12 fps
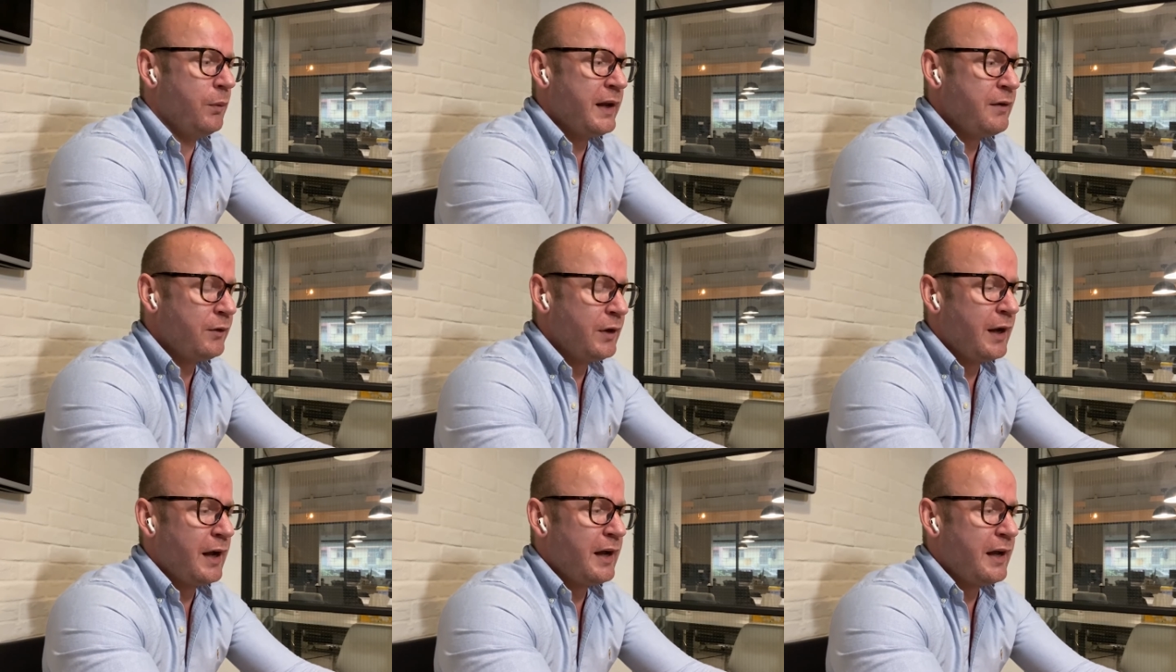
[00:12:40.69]

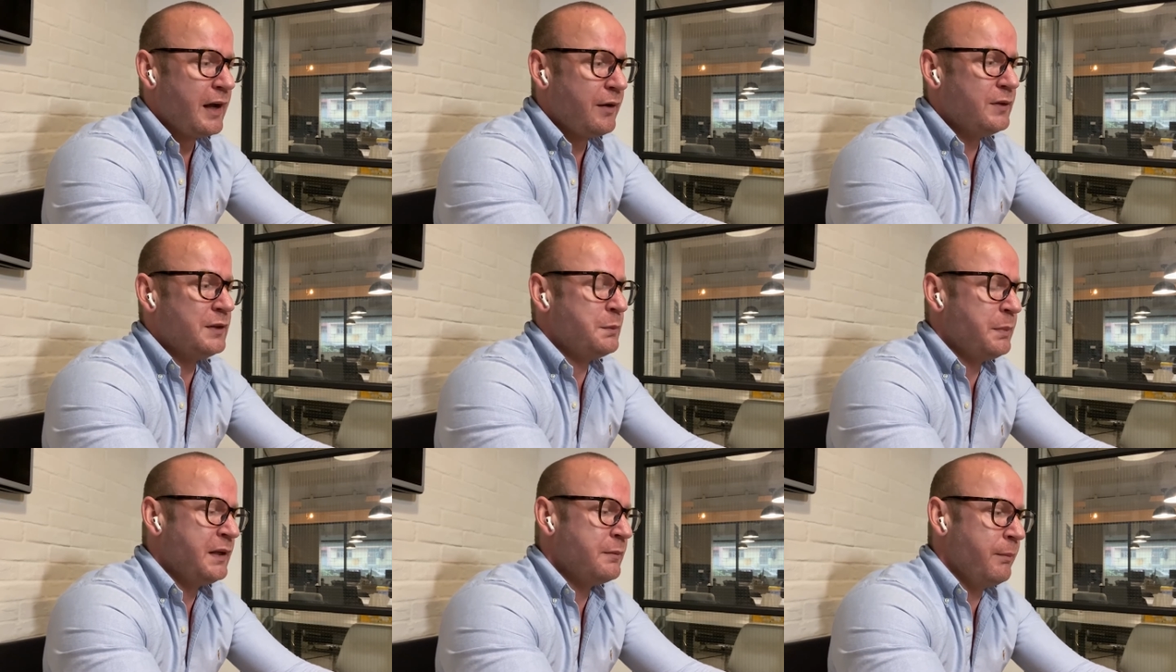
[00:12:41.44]
Whenever I have
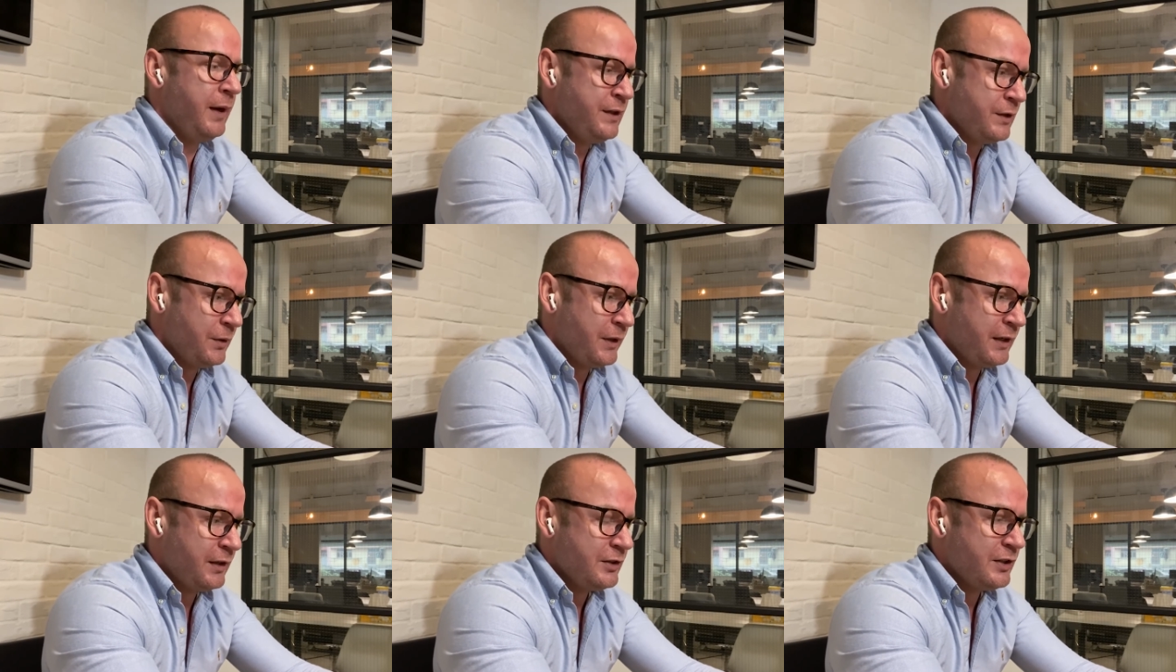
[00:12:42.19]
to spend
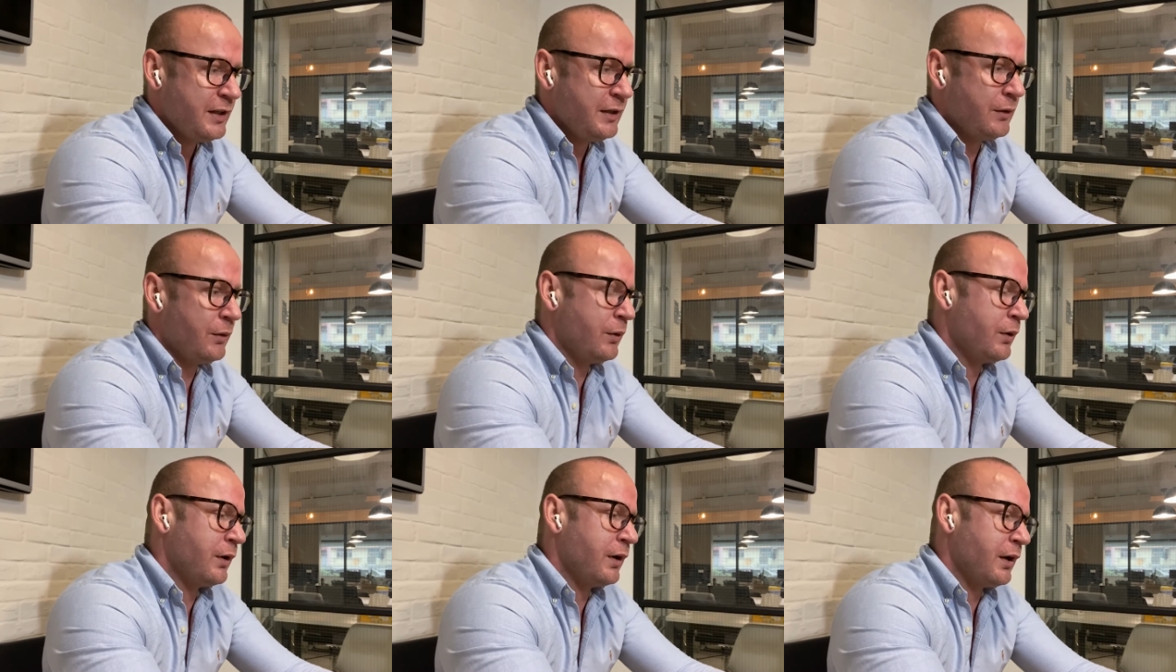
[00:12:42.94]
mental energy
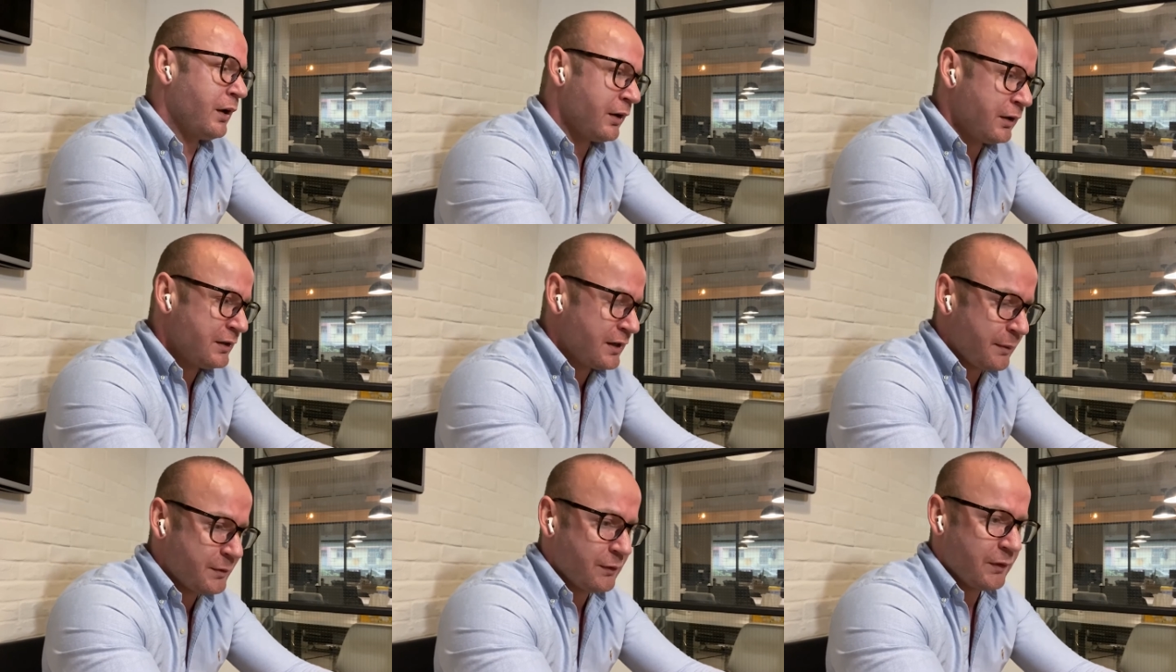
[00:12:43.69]
or other
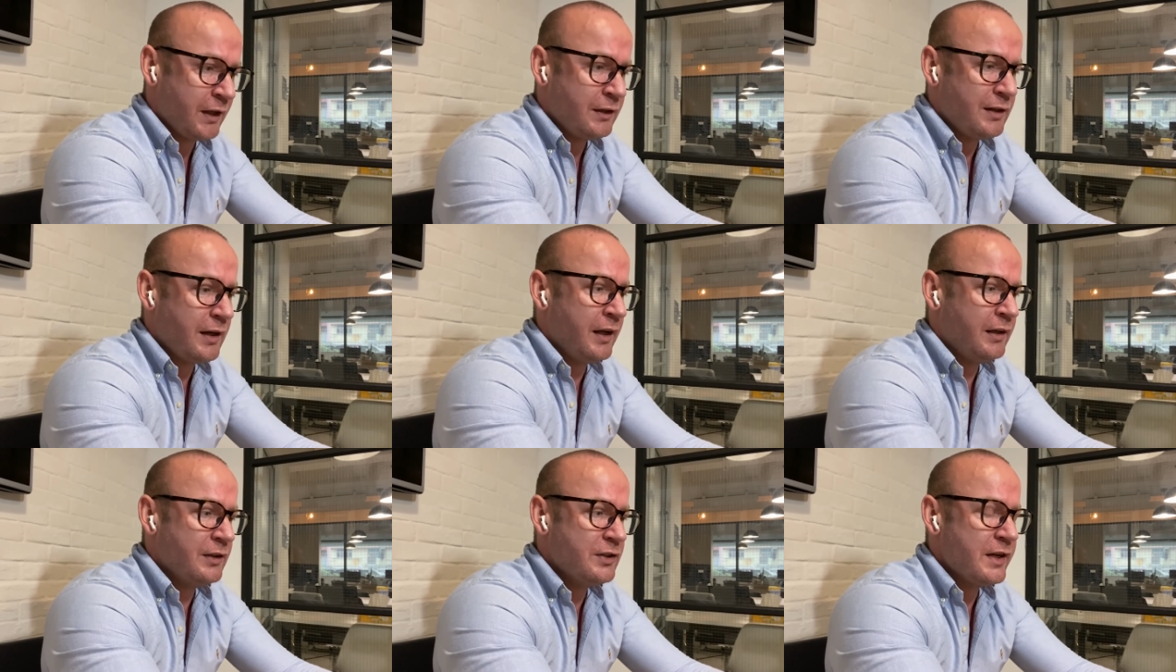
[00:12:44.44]
types of
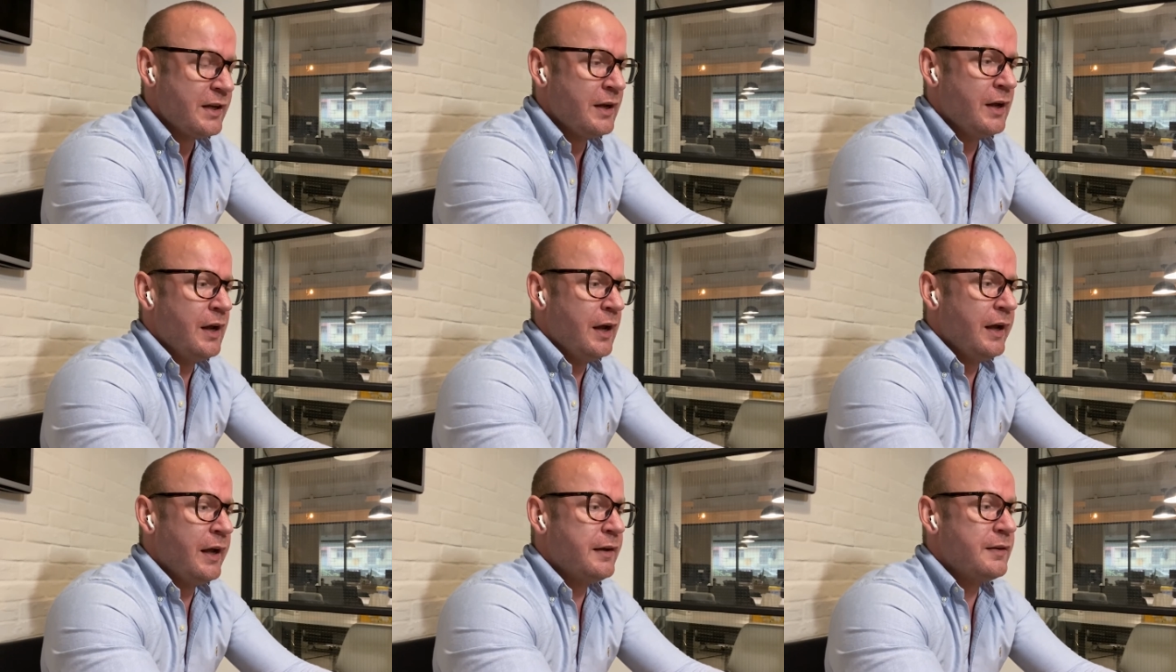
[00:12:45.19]
energy,
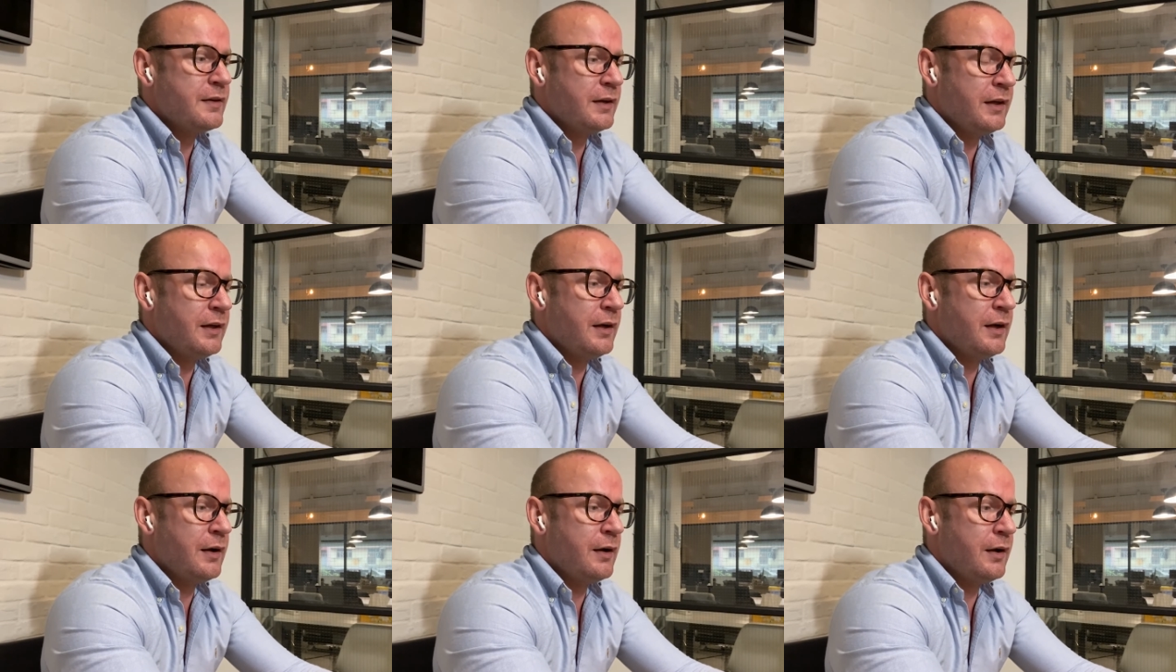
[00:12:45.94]

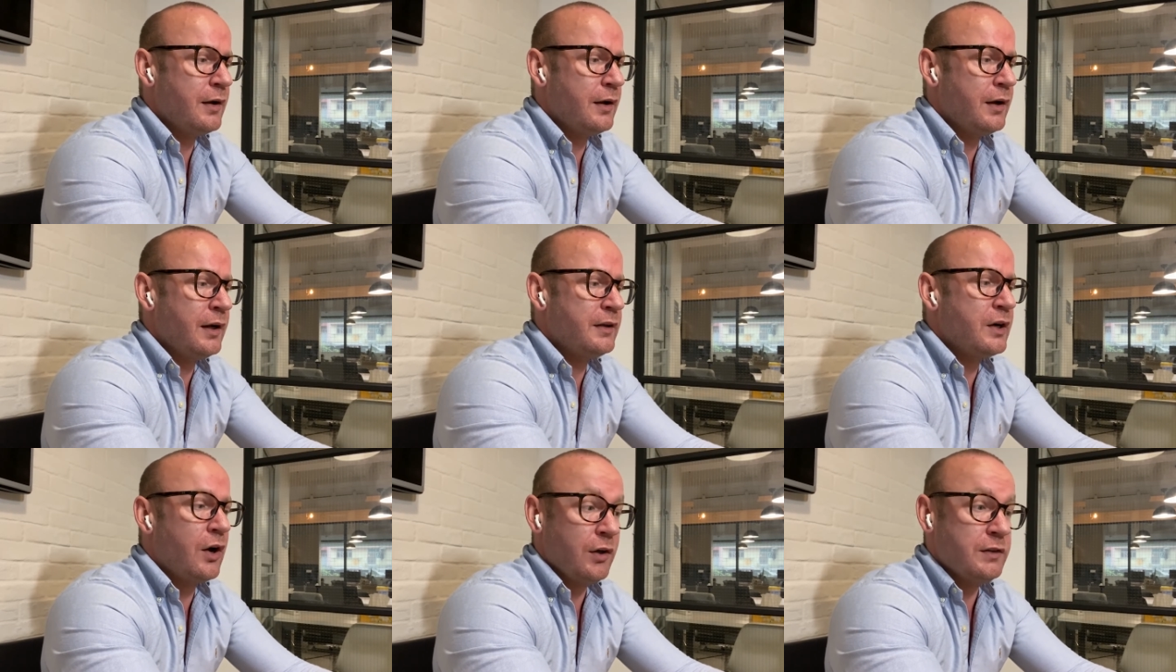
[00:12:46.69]

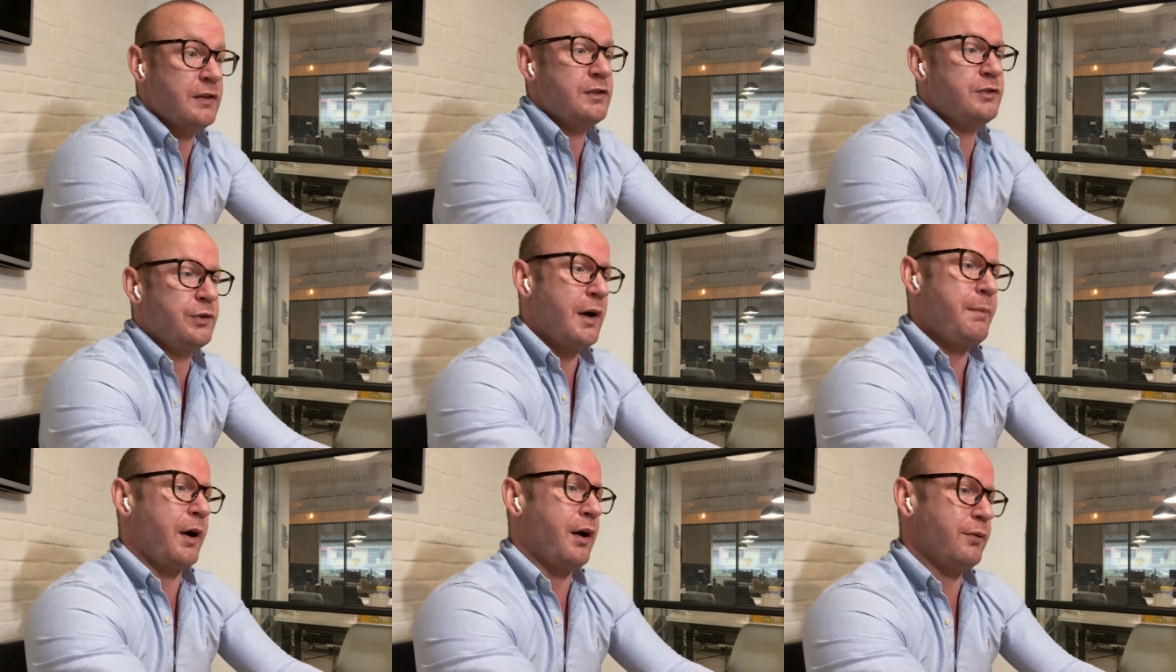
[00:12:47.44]
it causes
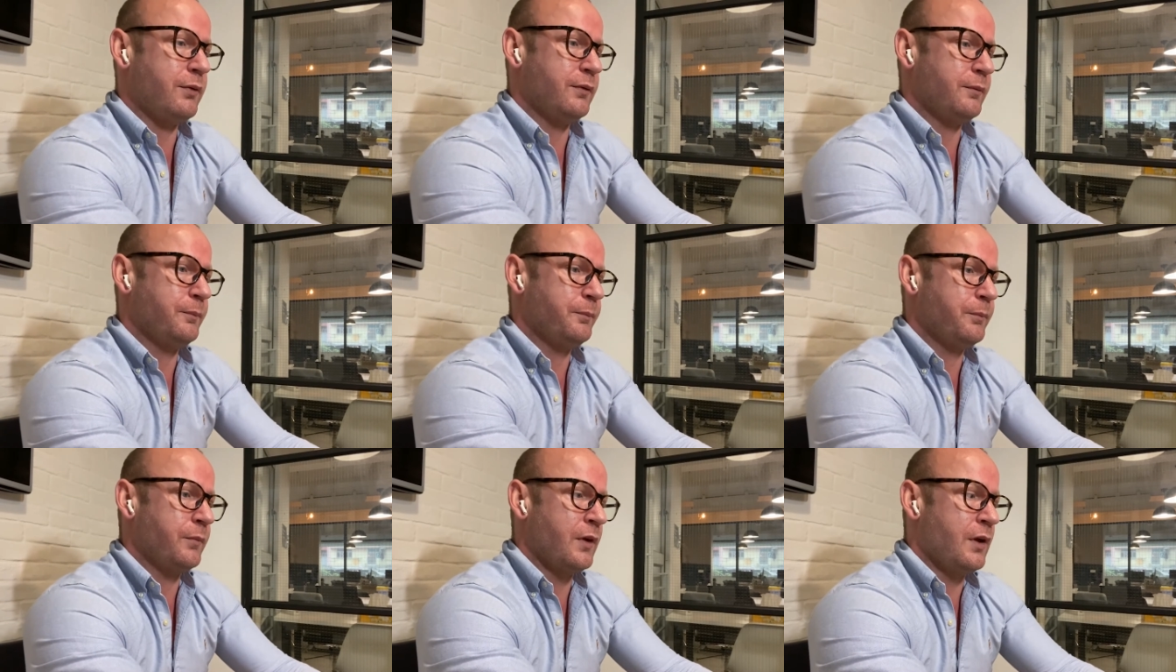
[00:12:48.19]
drop-off. Yeah.